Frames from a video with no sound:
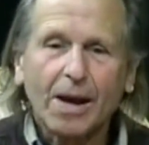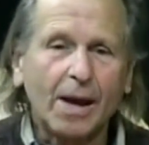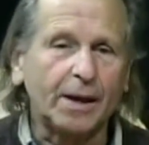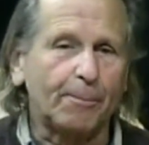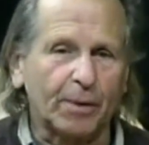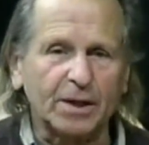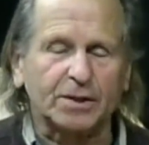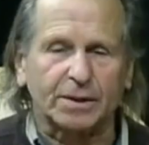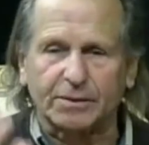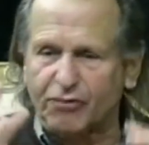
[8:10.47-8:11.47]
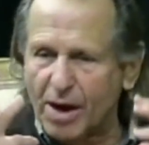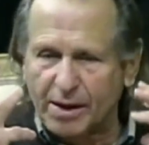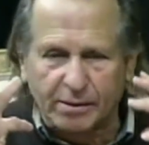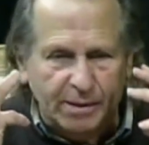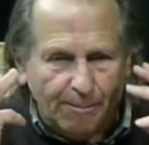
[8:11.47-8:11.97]
And the police are trying
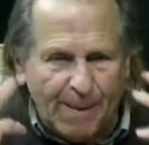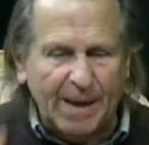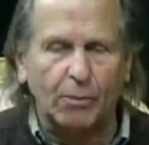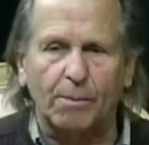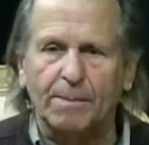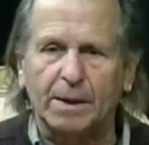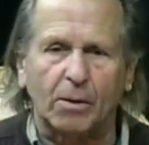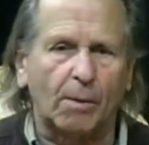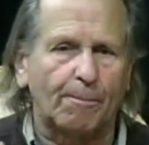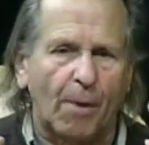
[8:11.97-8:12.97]
to debate with me, going,